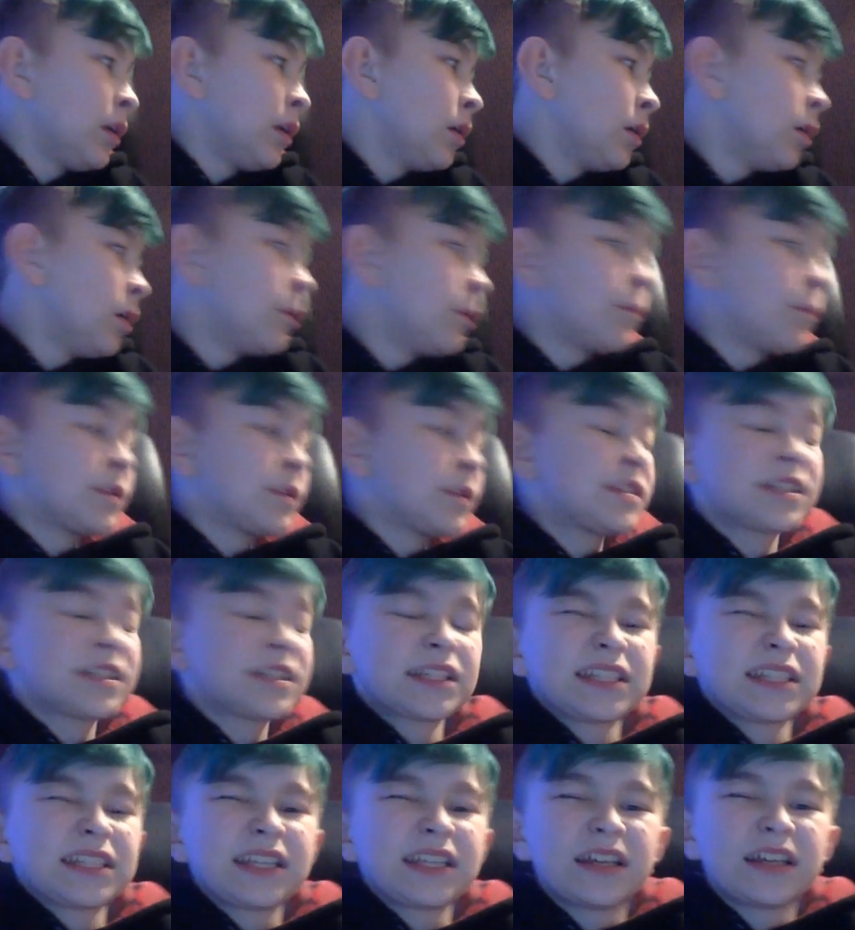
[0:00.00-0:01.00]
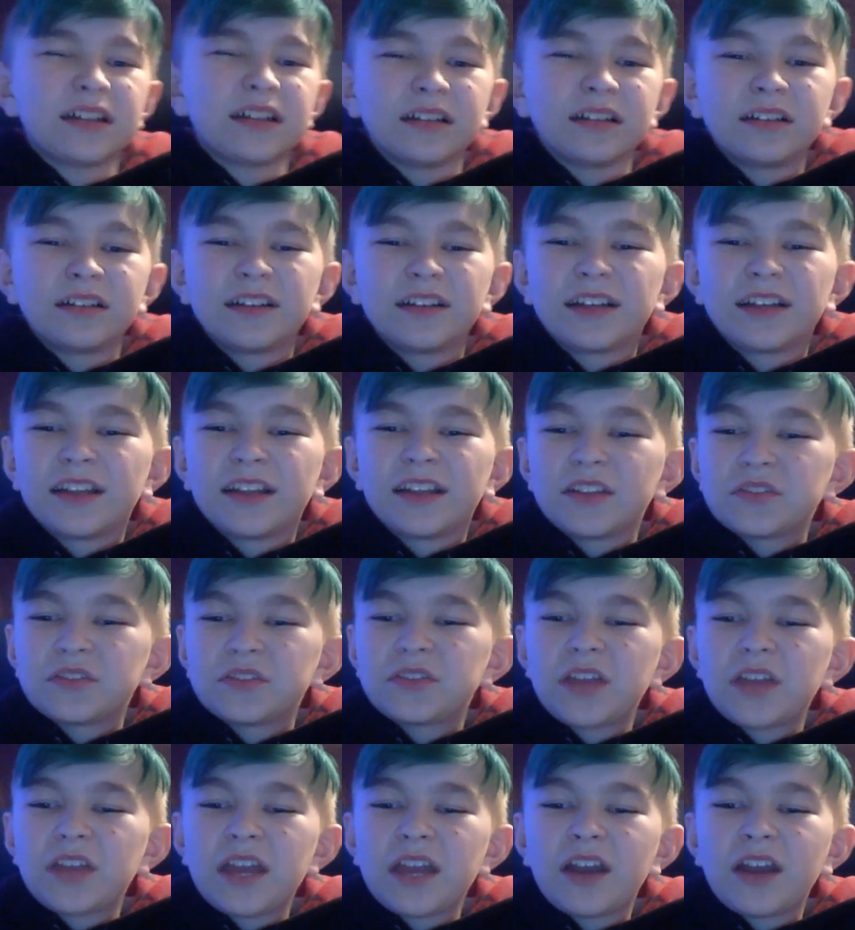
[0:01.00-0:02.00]
But still, they
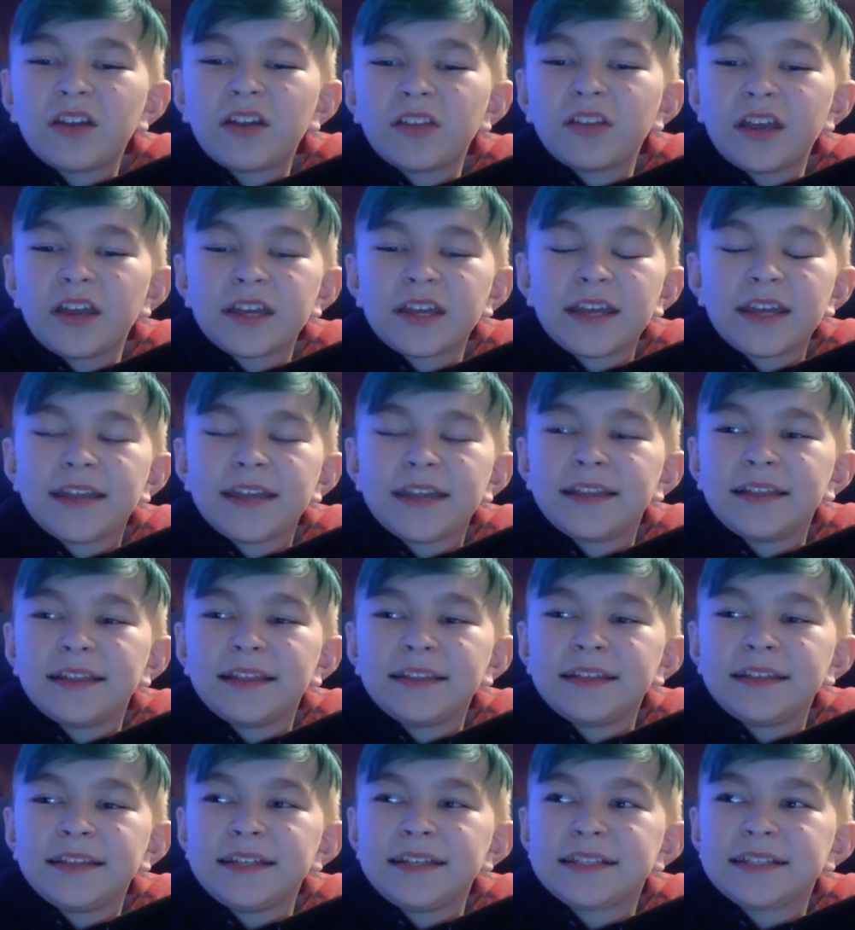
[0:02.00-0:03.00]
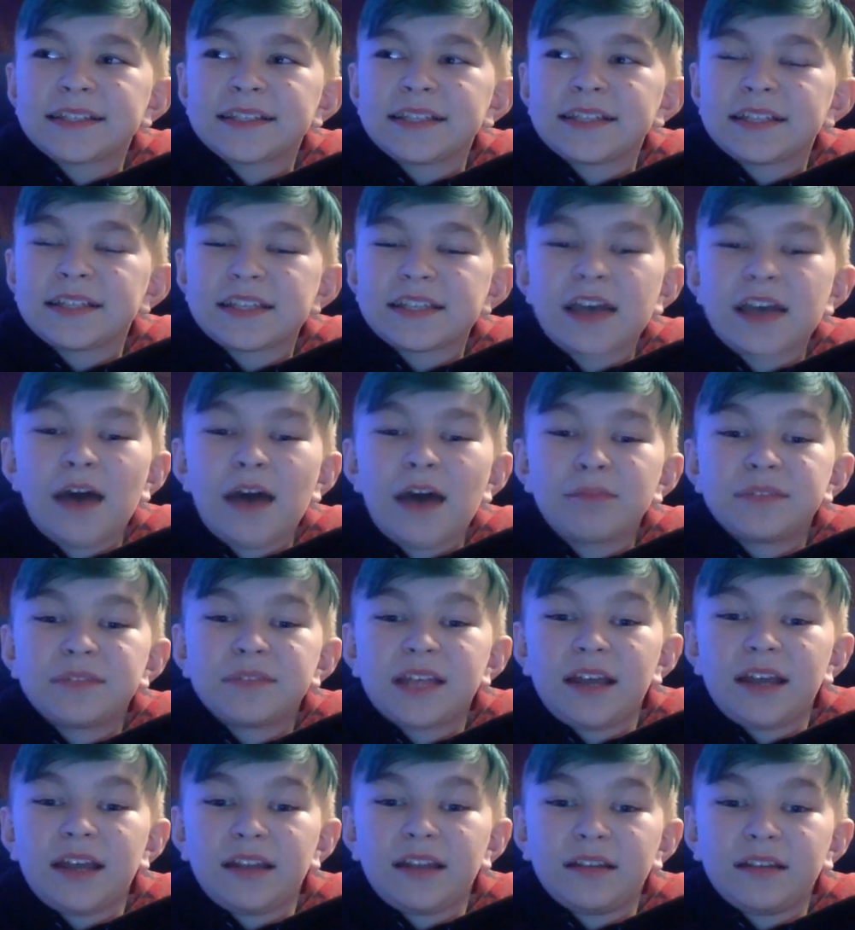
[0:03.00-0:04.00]
are like at least in the top
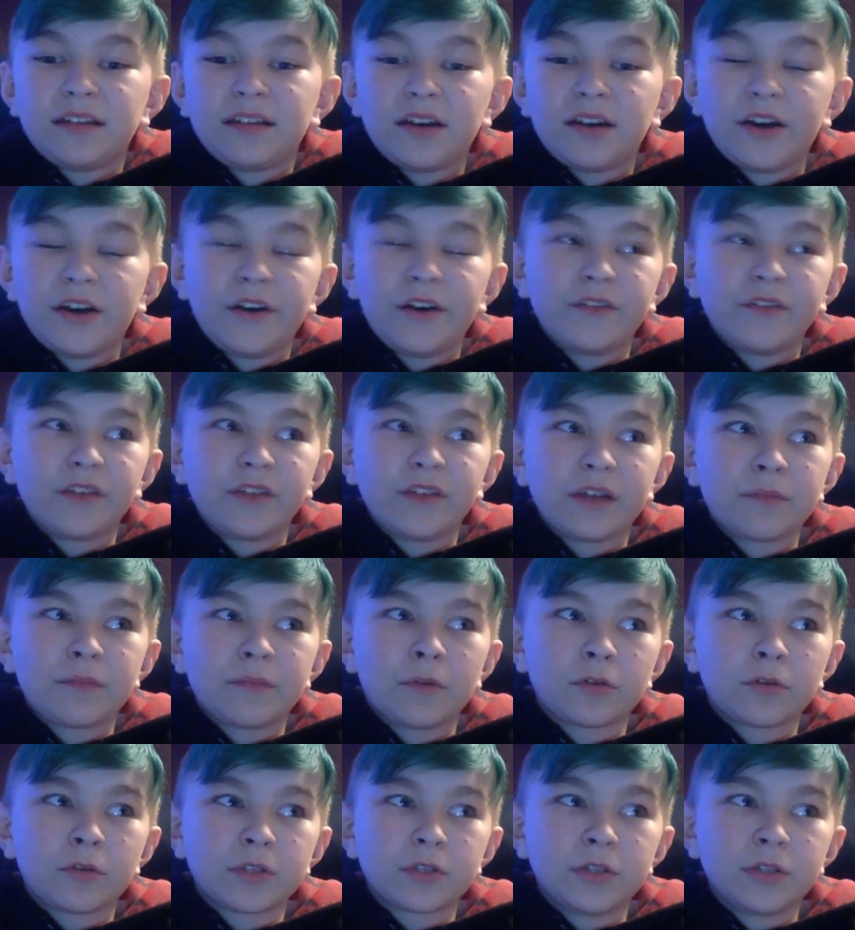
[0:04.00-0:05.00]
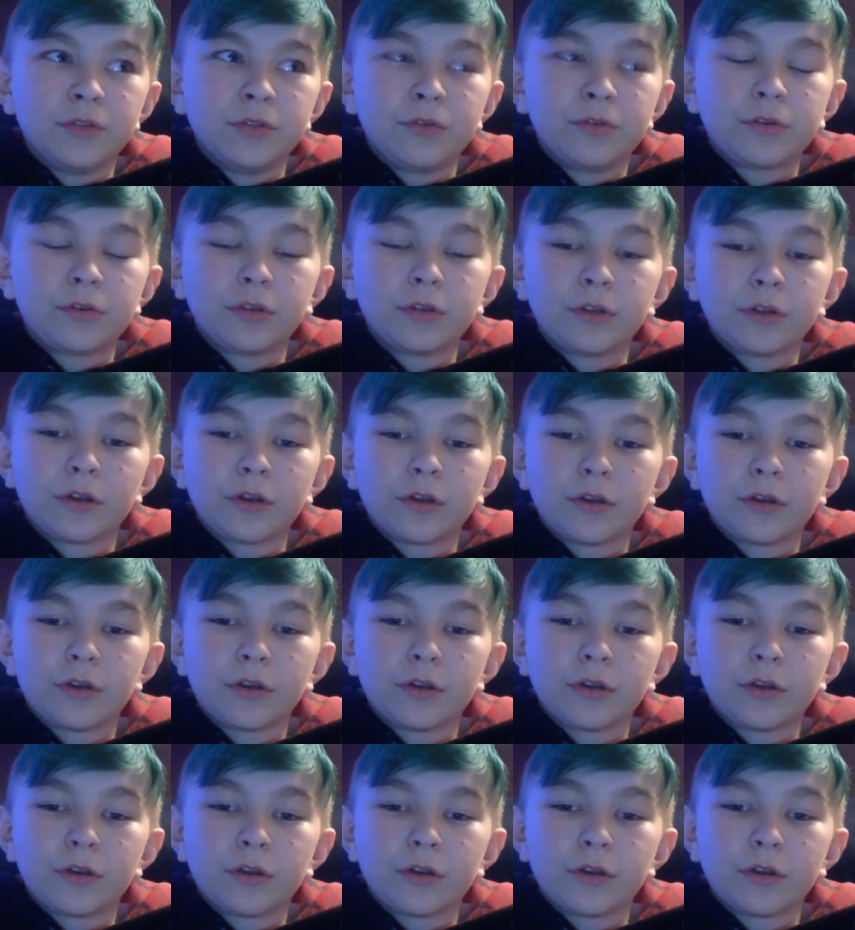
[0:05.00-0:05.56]
10 of like most nuclear